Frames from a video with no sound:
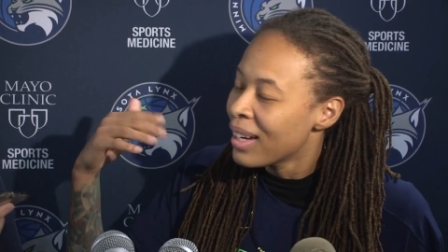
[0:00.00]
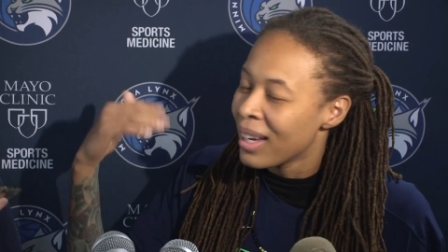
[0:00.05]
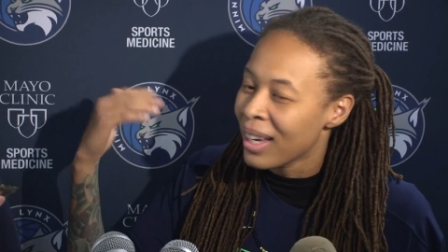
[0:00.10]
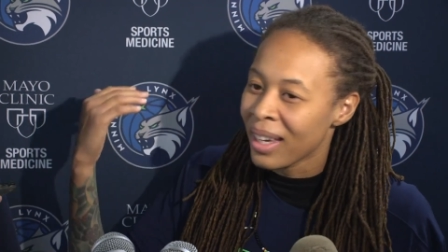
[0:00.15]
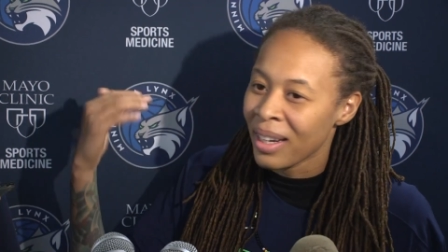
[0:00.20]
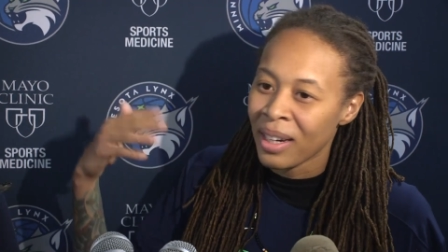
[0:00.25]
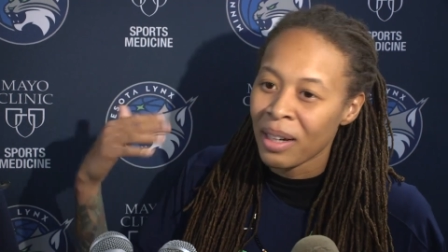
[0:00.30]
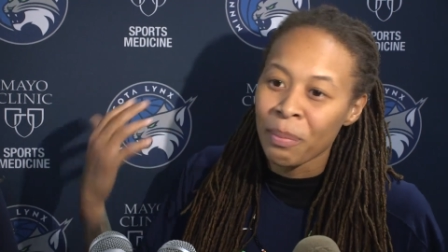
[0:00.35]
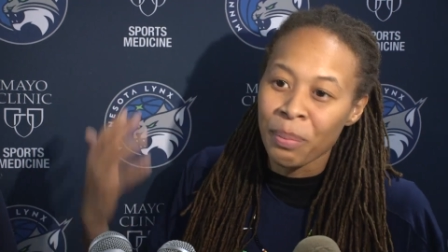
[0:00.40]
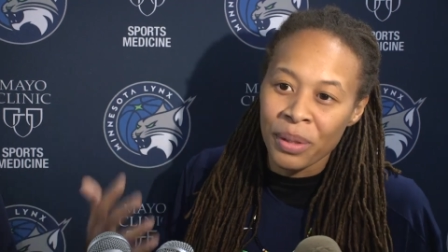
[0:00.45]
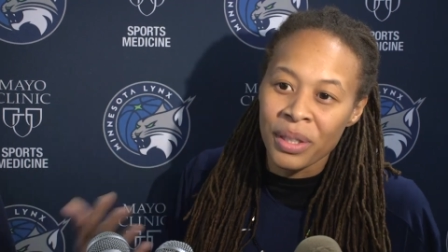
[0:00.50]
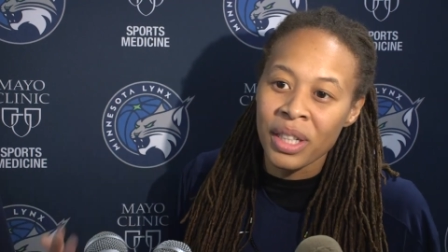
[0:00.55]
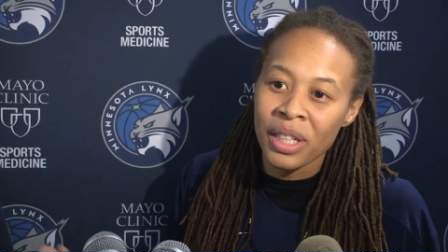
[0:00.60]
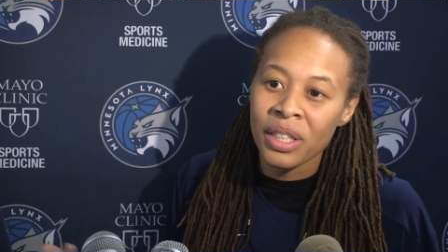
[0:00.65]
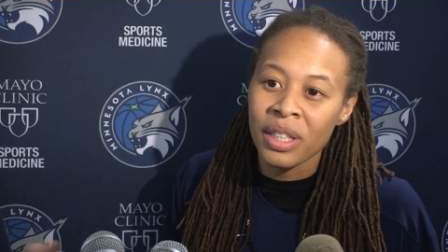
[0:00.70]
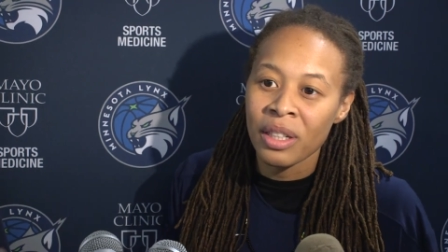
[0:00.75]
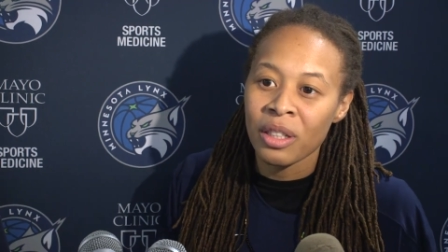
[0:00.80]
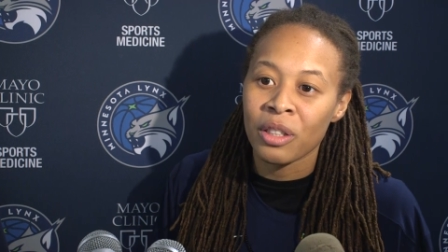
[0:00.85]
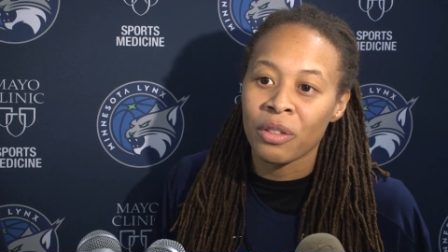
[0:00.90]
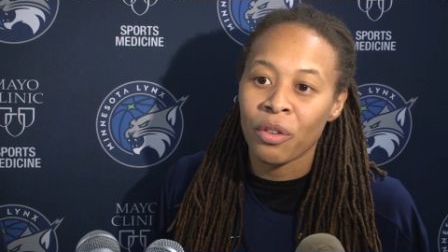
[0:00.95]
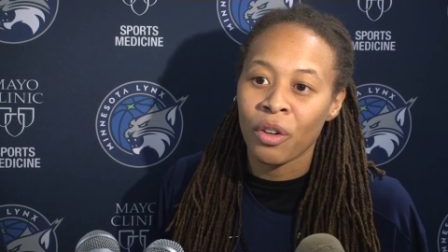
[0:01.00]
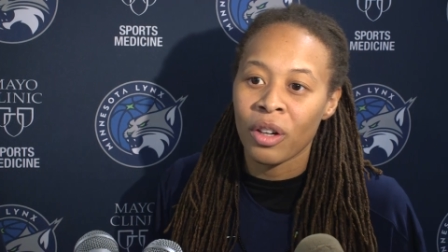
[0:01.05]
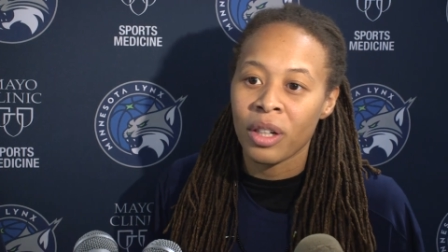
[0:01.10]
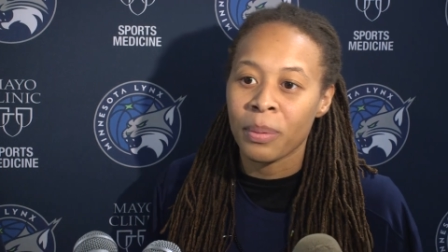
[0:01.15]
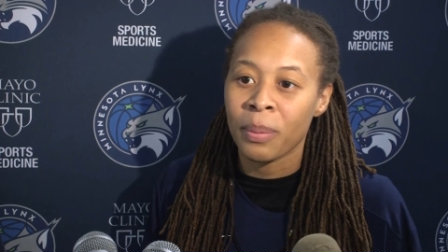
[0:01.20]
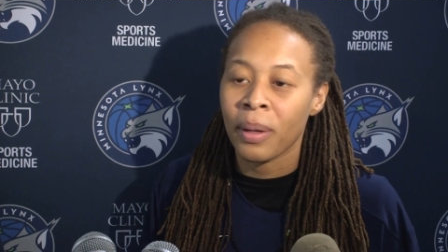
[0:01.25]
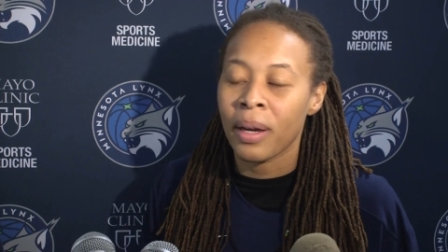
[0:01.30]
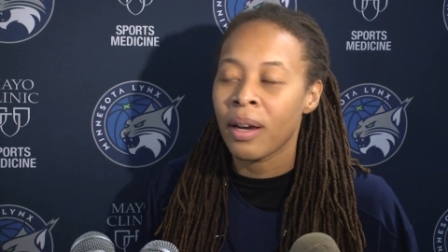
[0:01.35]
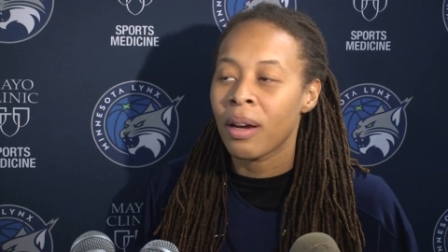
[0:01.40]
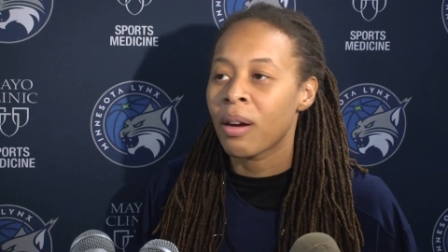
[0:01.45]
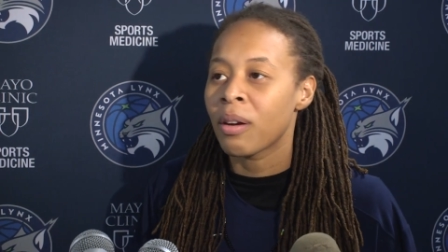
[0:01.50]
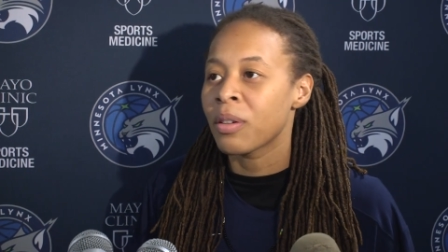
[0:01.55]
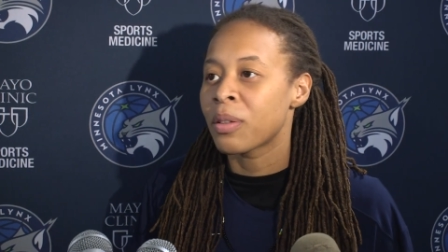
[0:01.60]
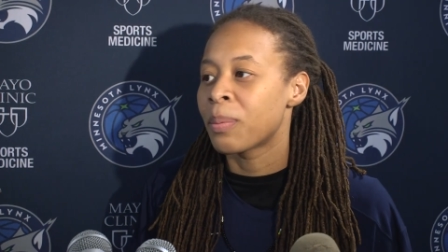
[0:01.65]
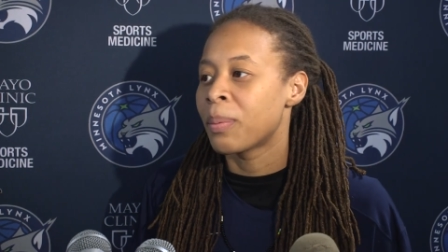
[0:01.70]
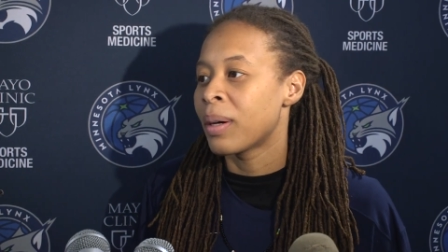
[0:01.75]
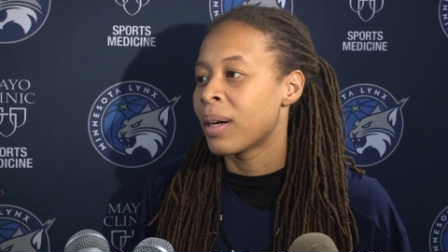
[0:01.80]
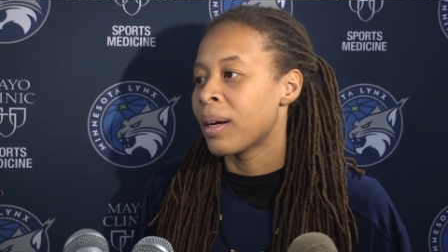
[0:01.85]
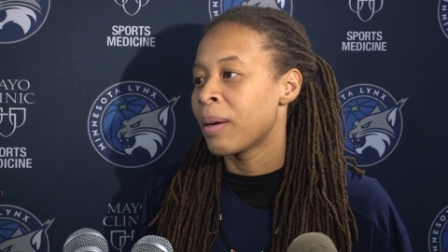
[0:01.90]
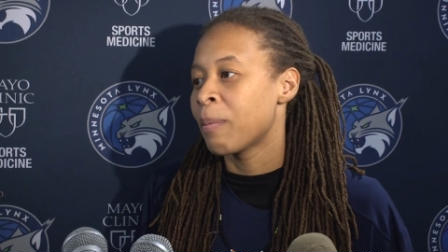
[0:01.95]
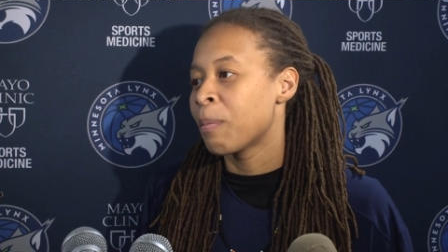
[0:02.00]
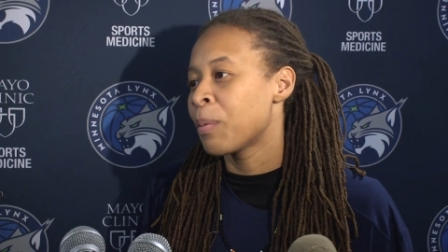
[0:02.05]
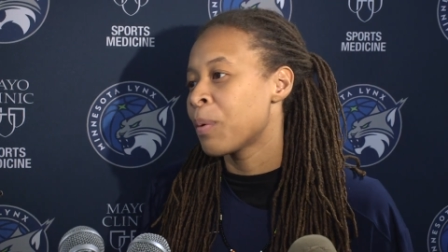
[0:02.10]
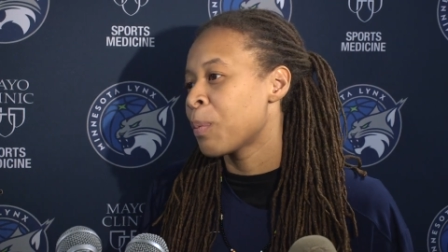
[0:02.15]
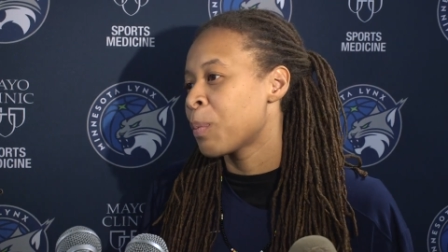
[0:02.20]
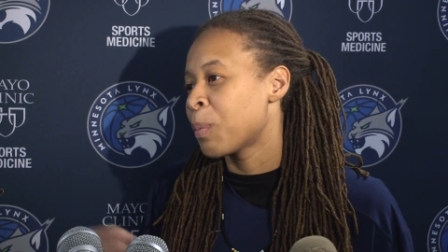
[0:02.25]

in the positioning as far as playoffs, but